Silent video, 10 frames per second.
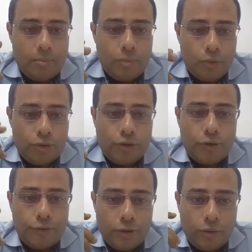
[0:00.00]
Most
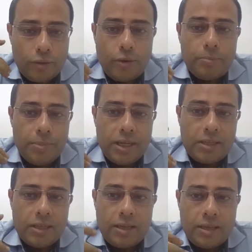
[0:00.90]
of your
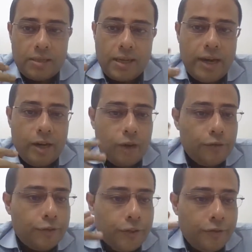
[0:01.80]
competition is kind
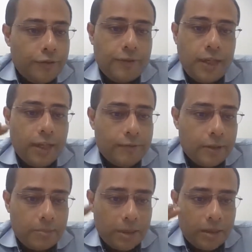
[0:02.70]
of 50-50
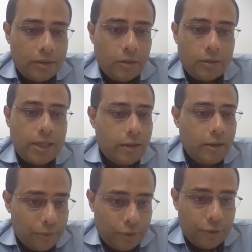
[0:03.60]
effort mix
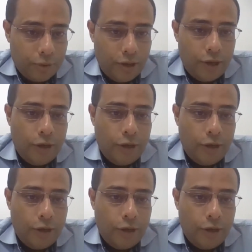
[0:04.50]
on-site offshore,